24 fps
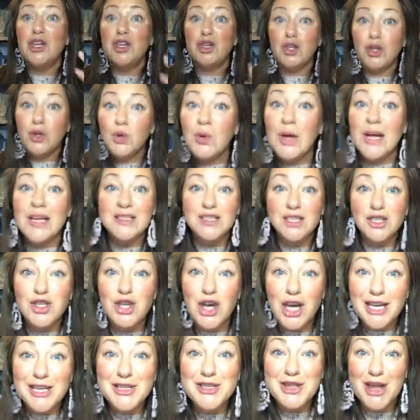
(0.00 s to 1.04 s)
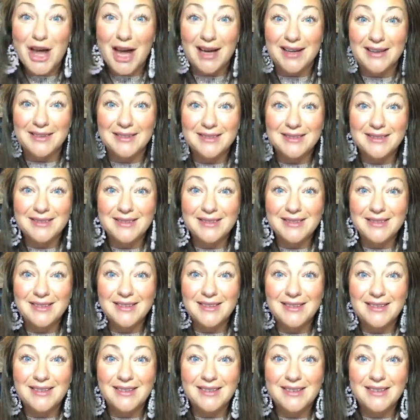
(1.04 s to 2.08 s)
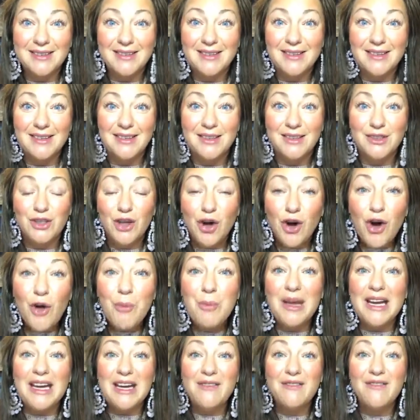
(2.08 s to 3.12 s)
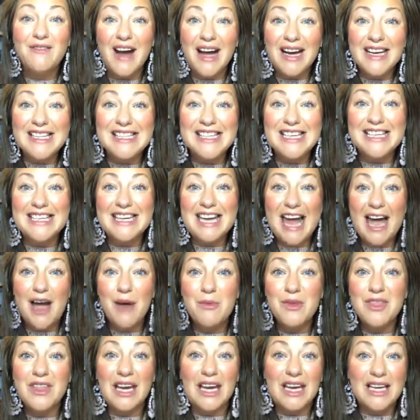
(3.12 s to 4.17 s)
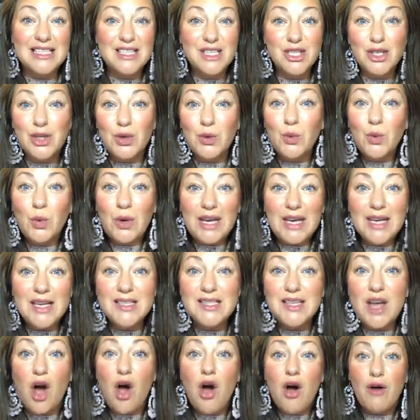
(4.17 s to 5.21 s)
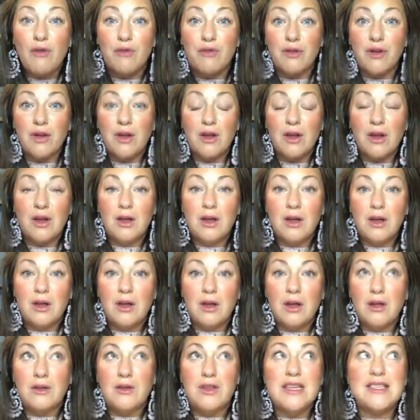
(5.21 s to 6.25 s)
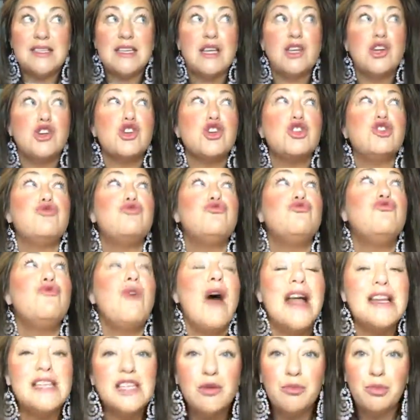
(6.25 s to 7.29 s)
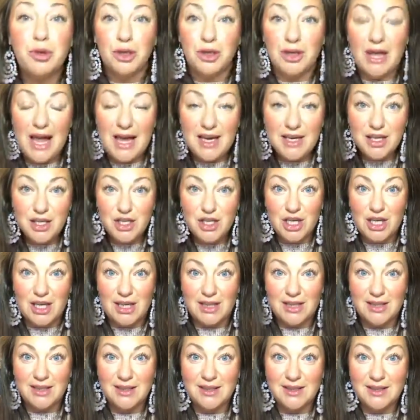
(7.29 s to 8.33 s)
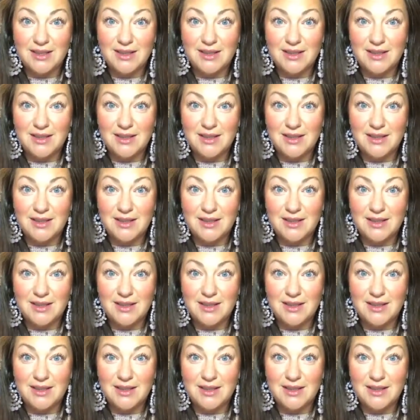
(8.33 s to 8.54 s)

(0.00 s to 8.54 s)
And you get to change that. You're being invited now with the last 2 weeks of this incredible energy.